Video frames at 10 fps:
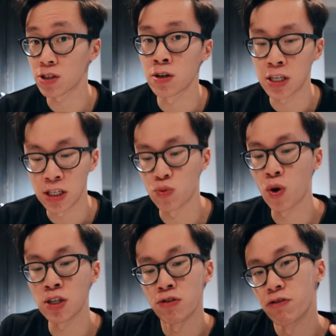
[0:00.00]
start is you
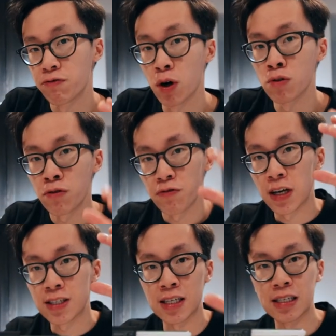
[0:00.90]
want your phone
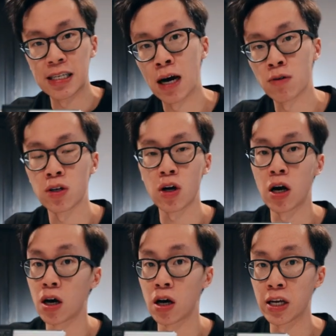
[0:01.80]
facing down
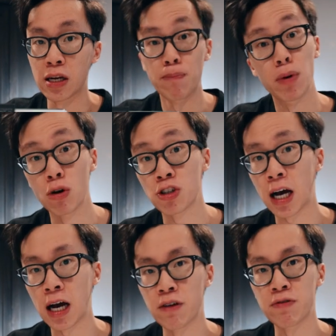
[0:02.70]
uh, in a bird's
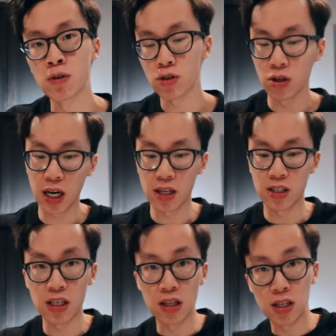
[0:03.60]
eye view so you kind of
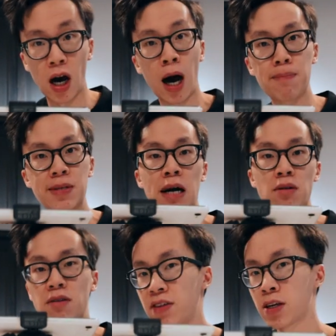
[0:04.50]
see the top
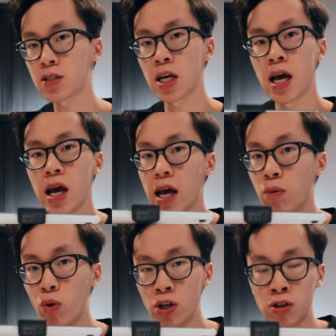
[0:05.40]
down of things.
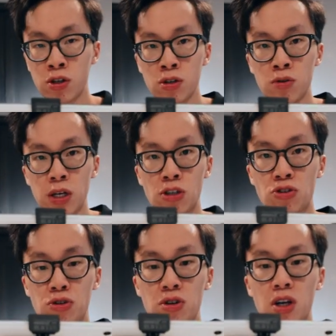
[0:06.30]
And what you're gonna do
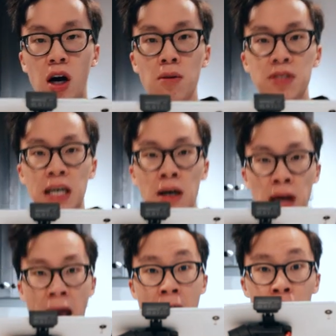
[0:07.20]
is you're gonna come
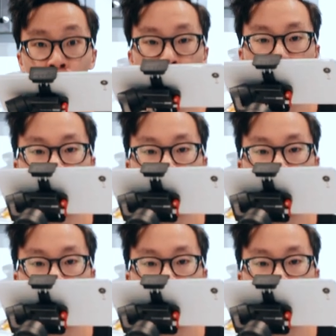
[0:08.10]
down as you're